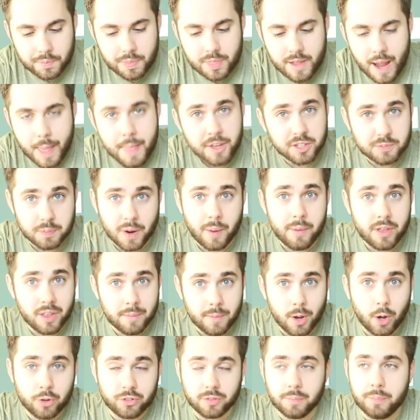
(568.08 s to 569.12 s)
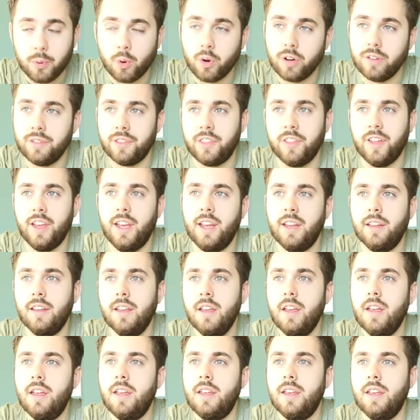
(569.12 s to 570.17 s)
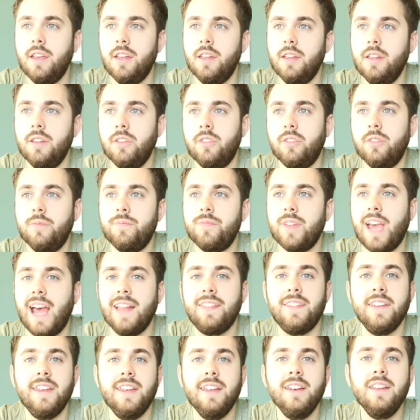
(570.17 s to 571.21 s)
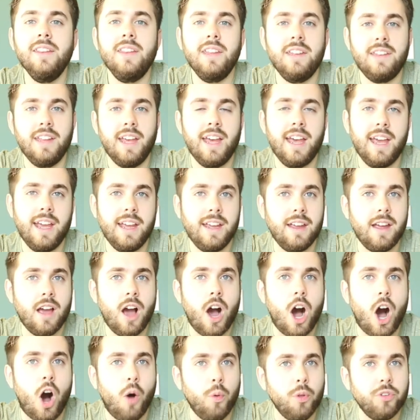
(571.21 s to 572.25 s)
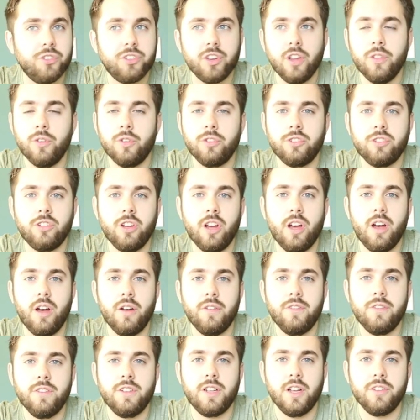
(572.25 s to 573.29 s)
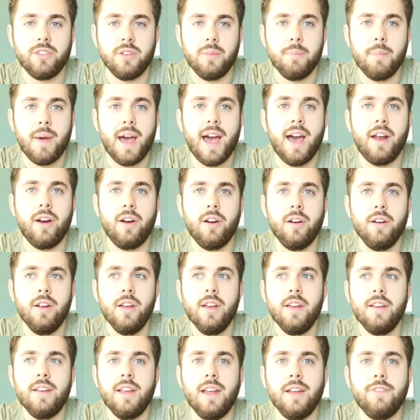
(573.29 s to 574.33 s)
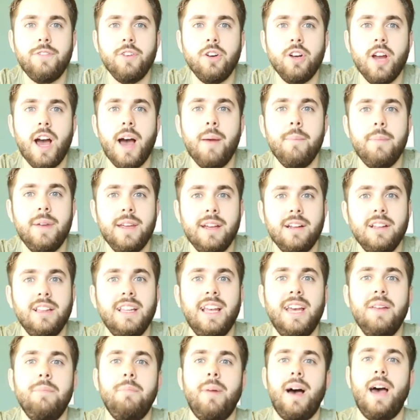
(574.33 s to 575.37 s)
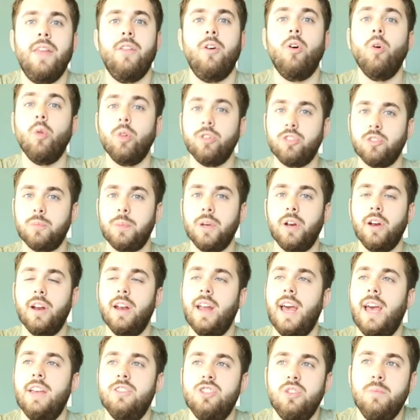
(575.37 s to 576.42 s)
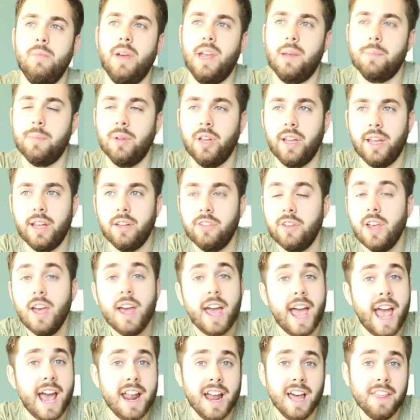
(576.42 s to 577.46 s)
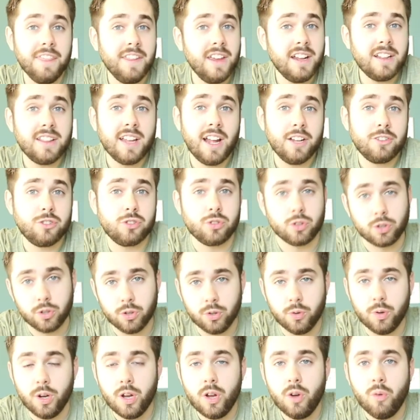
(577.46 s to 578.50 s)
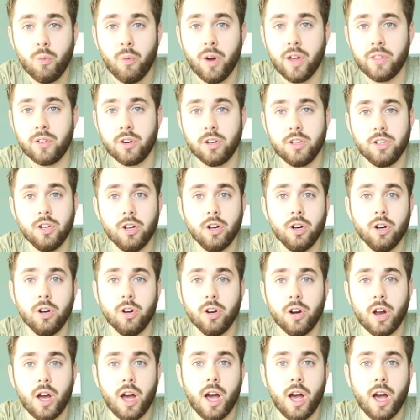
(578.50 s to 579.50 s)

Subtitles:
And that's probably the most important thing, is at the end of the day, all this other stuff doesn't matter if you're not being led by the Holy Spirit as you make plans. And I think that's true whether you're